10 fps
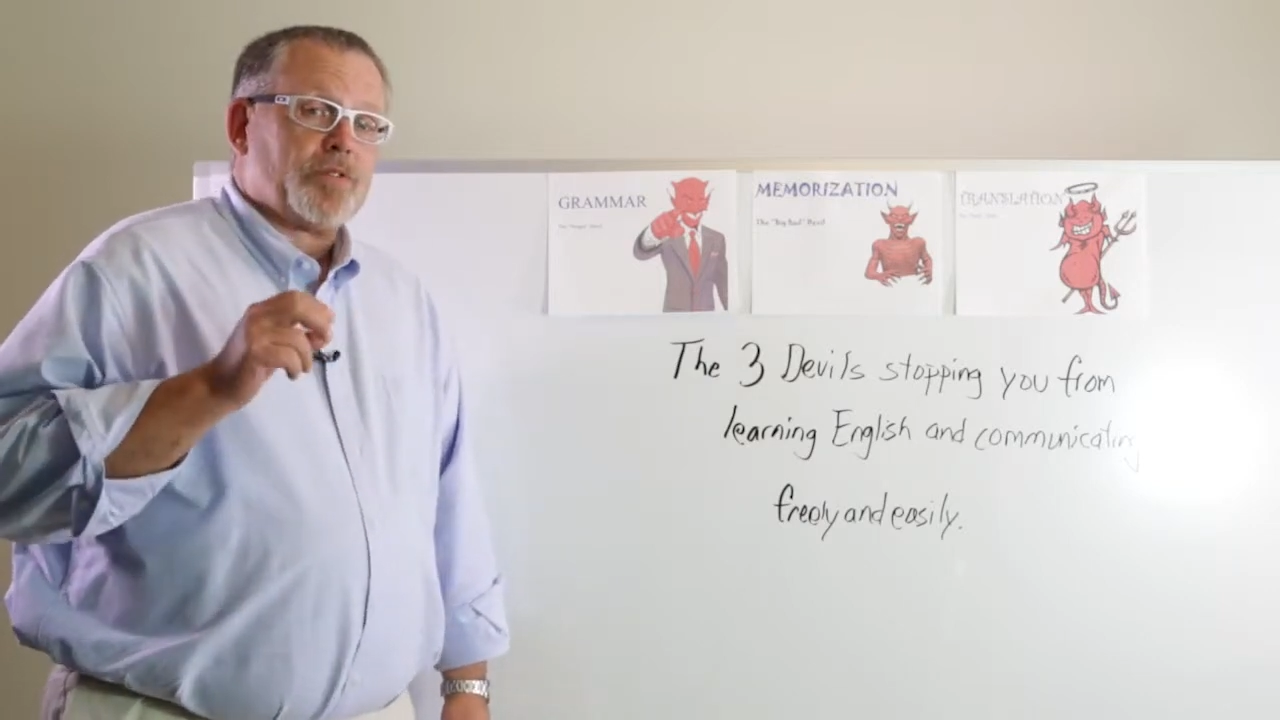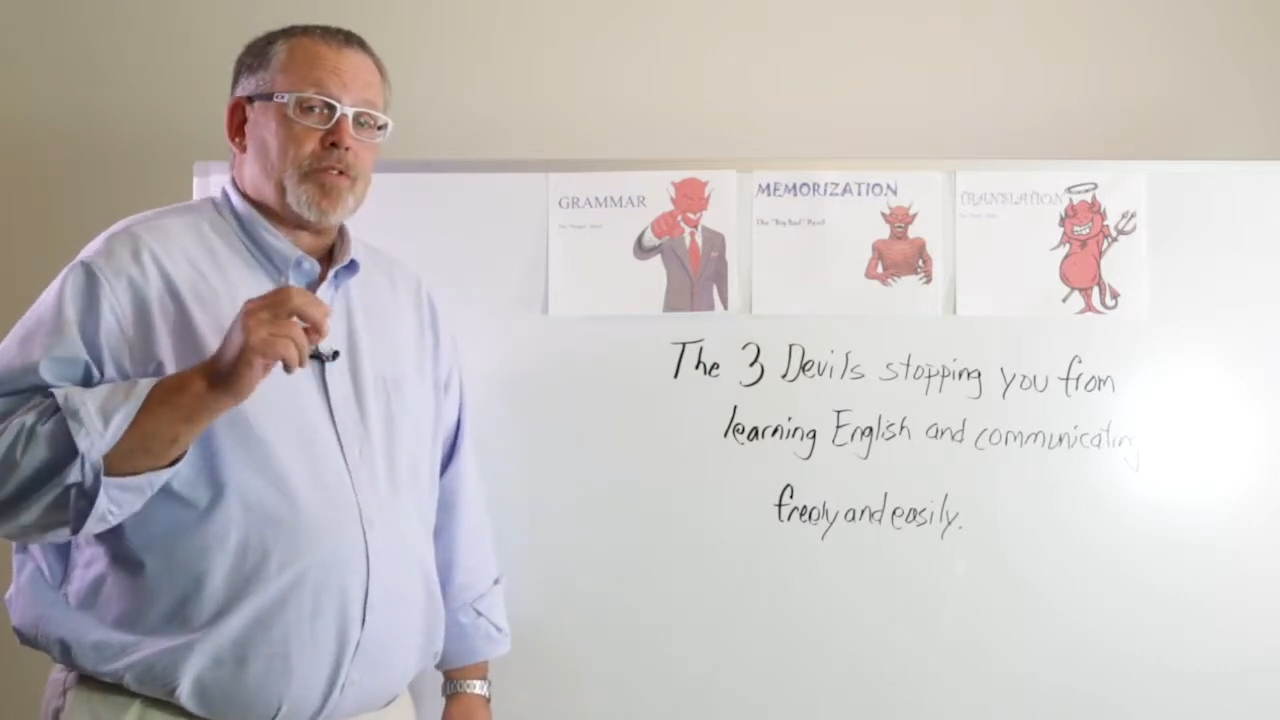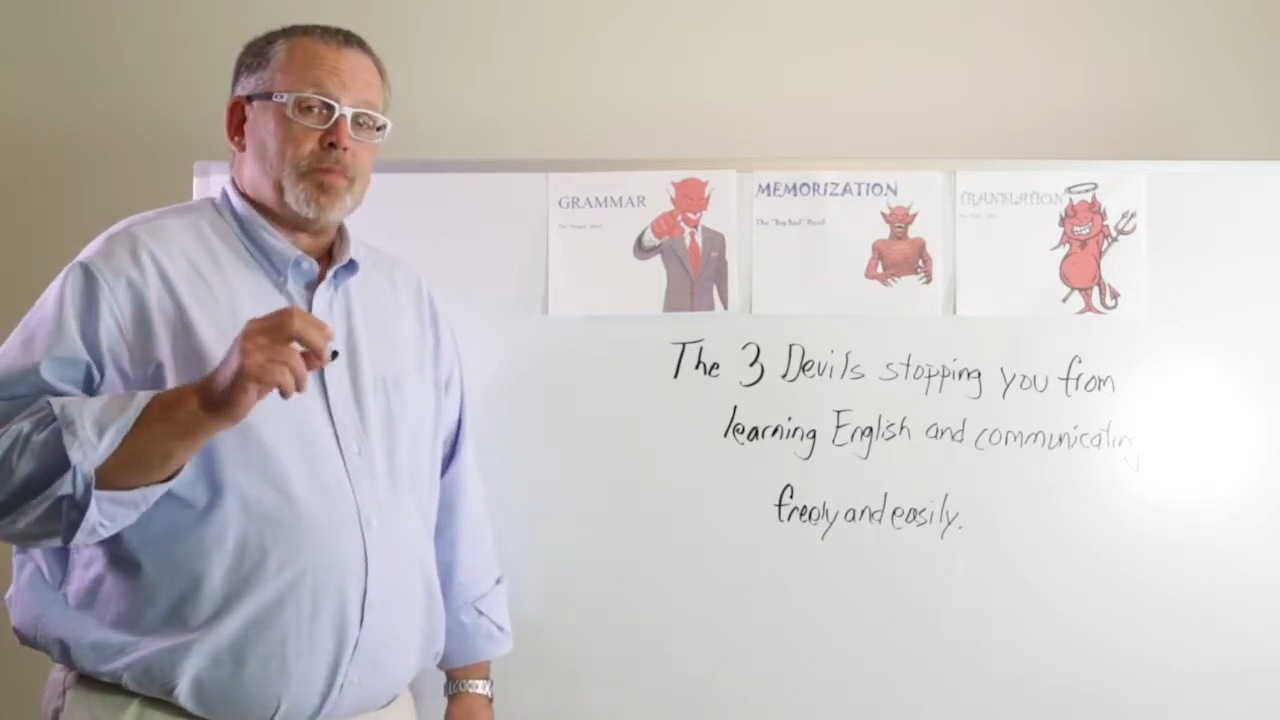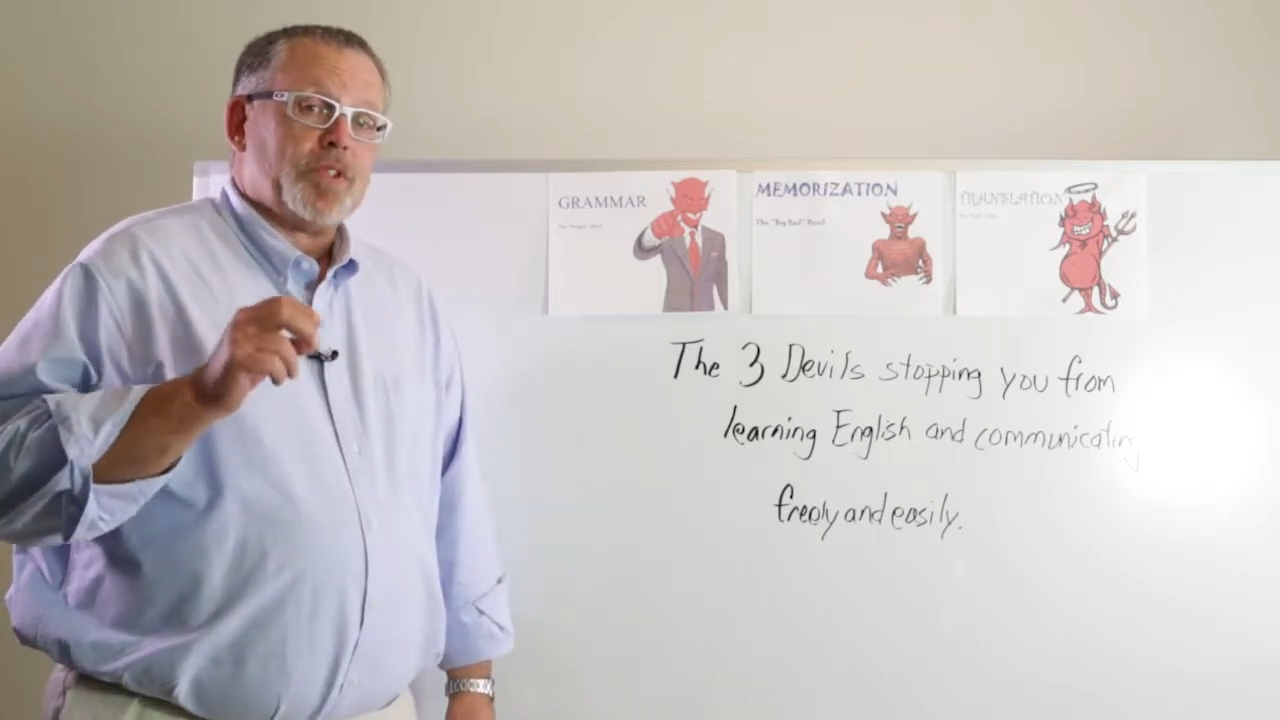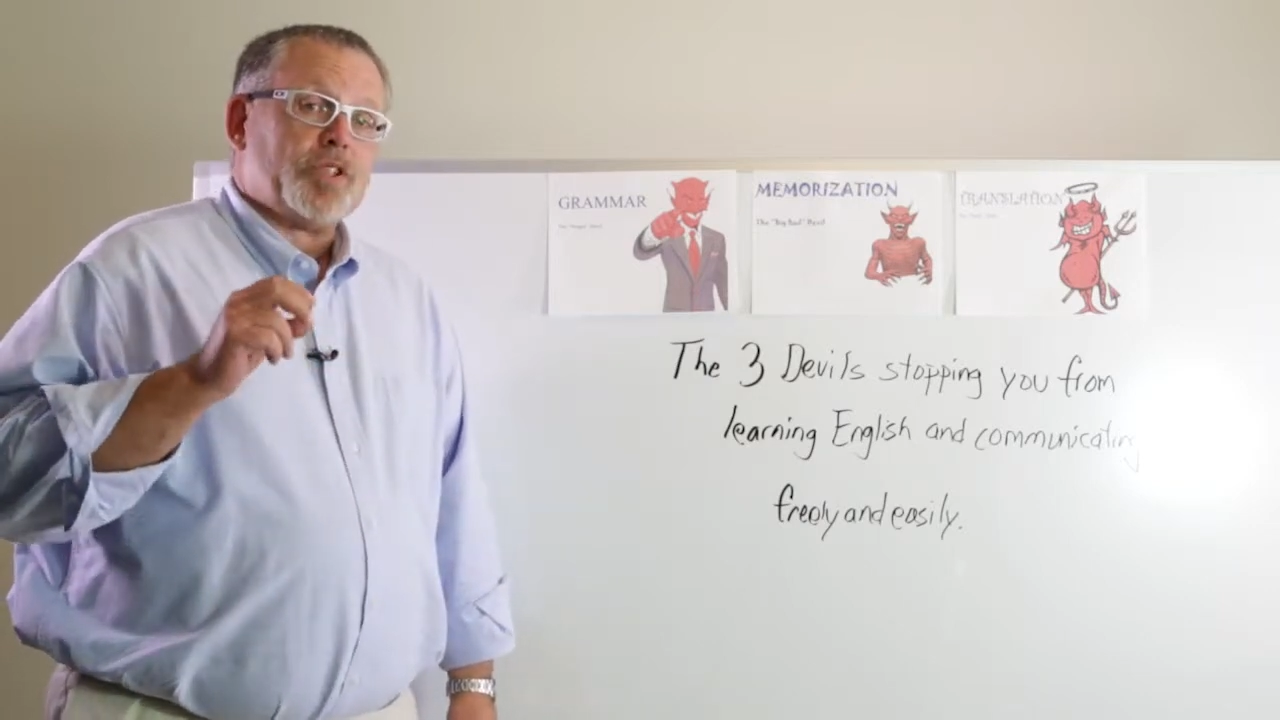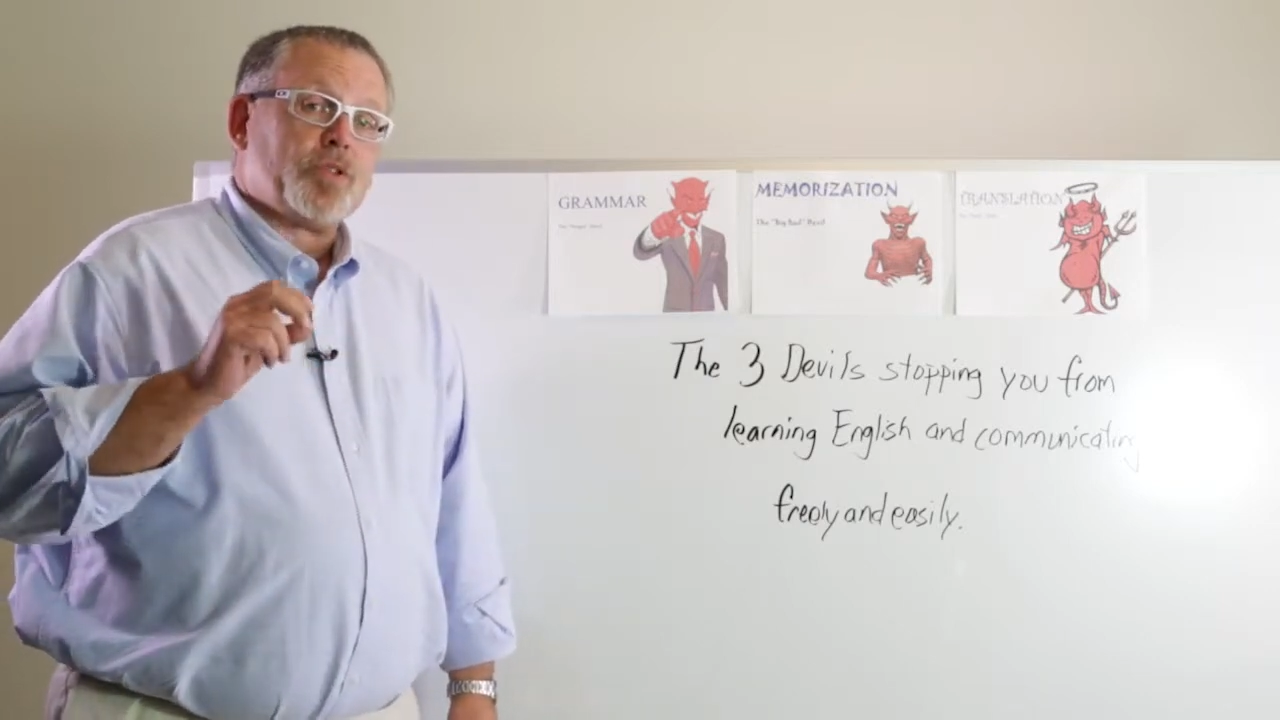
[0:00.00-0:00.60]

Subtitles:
from the